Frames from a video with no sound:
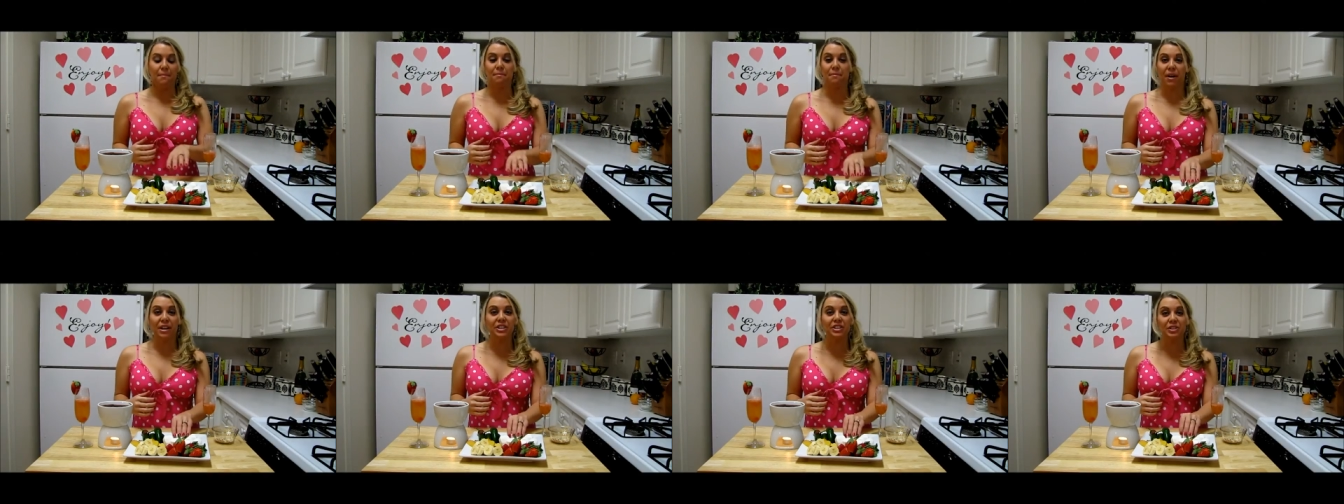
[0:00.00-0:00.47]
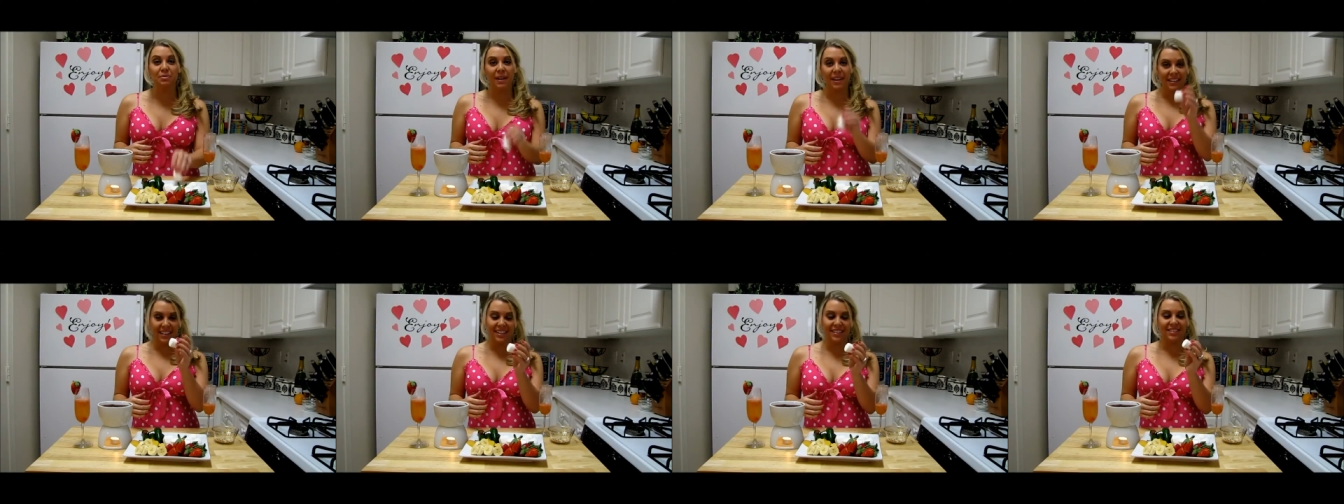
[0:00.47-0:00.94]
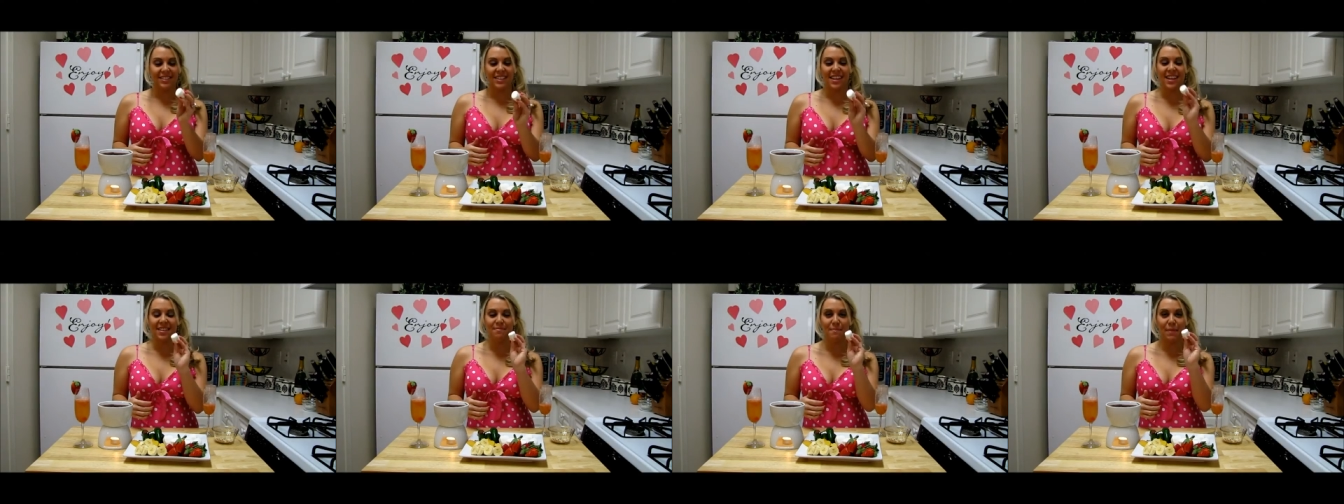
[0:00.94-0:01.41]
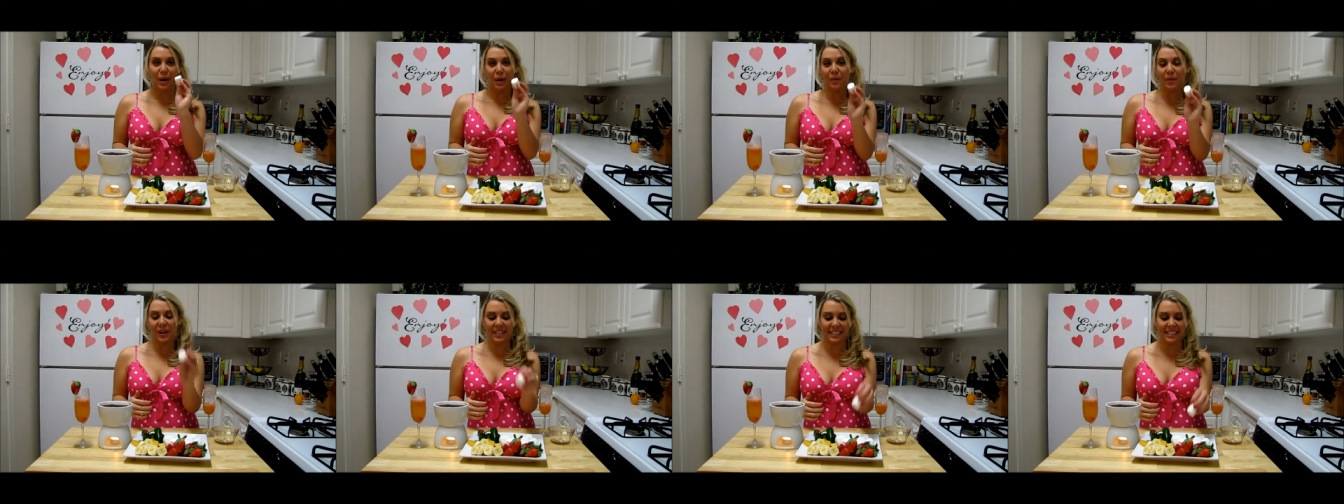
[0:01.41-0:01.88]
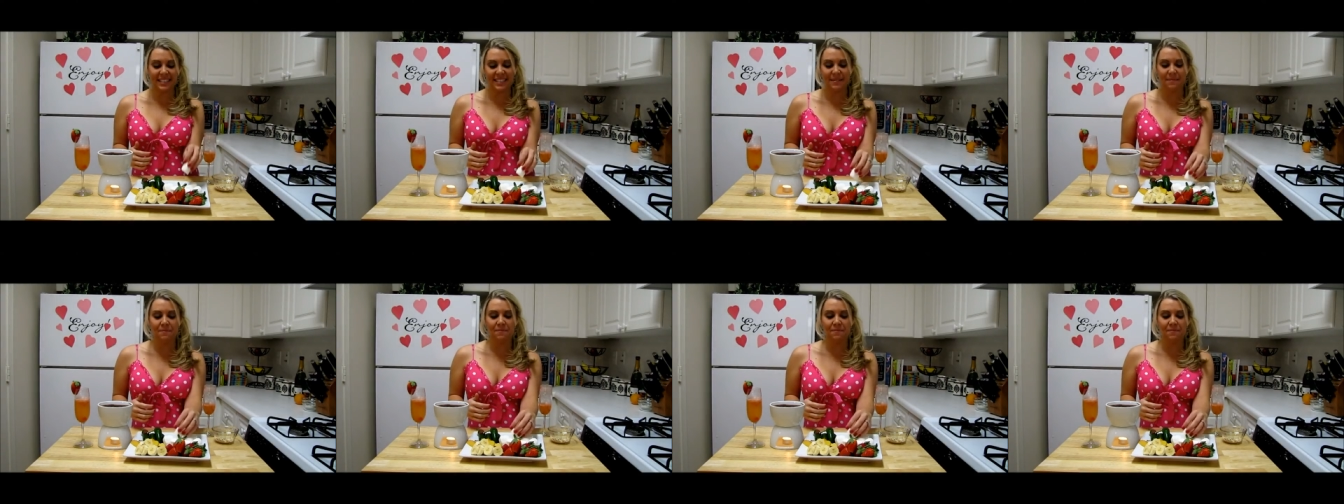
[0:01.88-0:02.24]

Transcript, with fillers: marshmallows, big ones,